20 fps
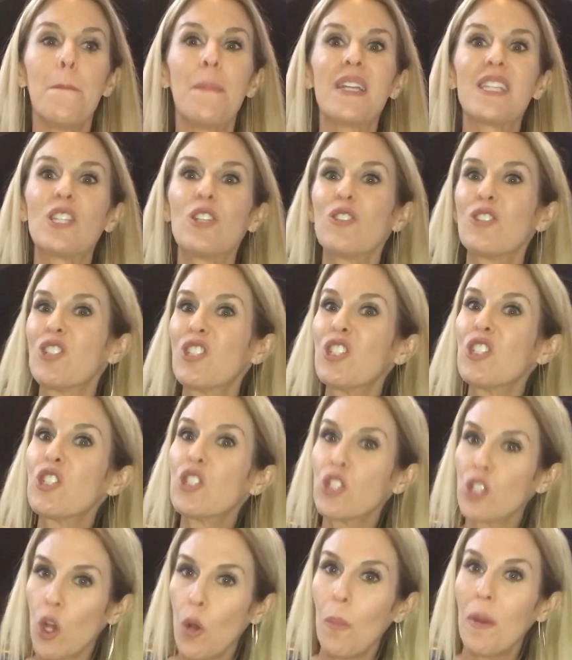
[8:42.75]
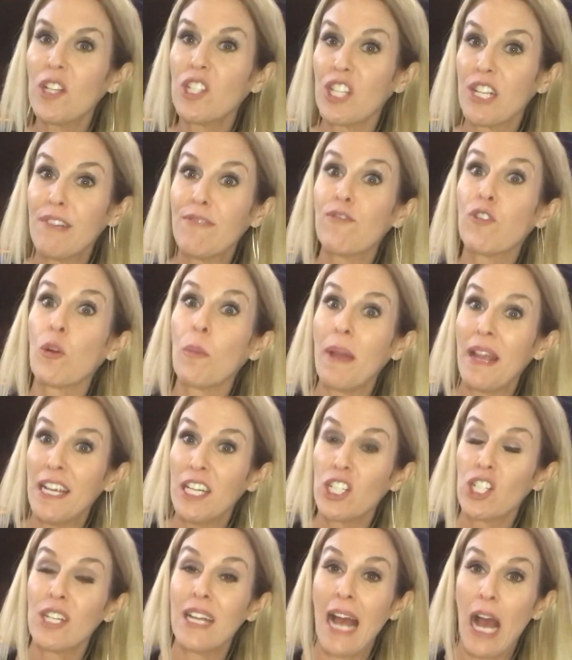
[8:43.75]
But there's just so much
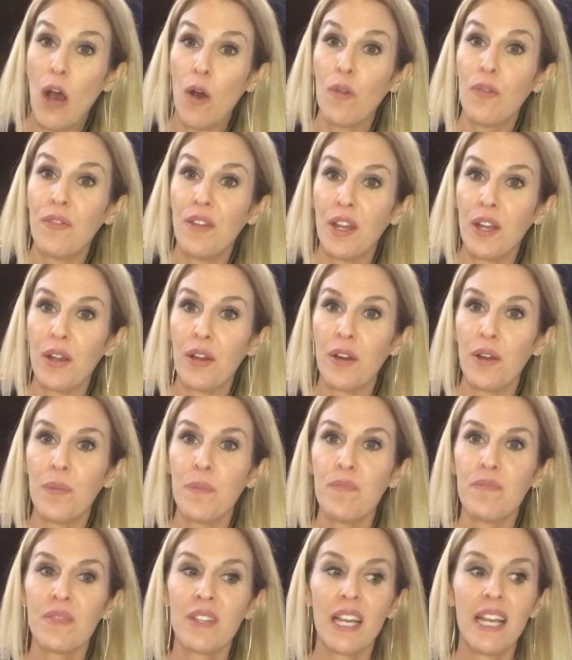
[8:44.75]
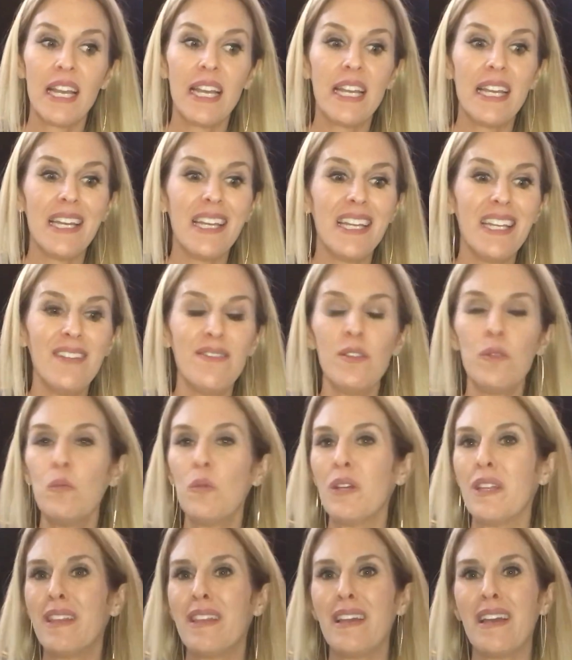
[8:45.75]
information out there
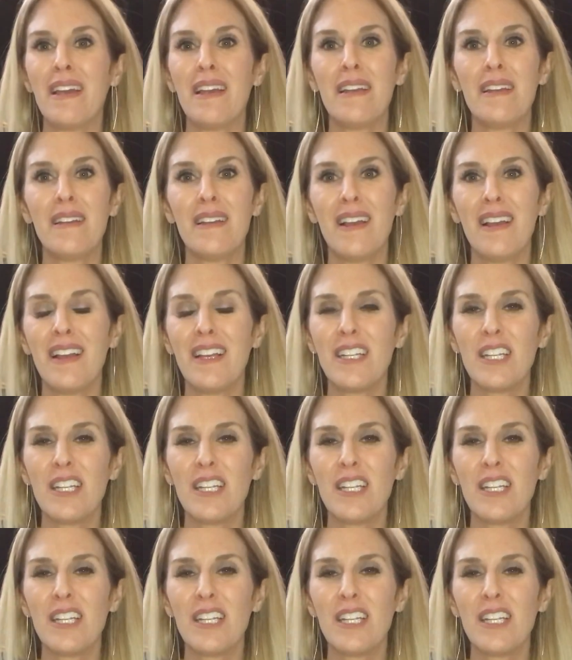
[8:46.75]
even within,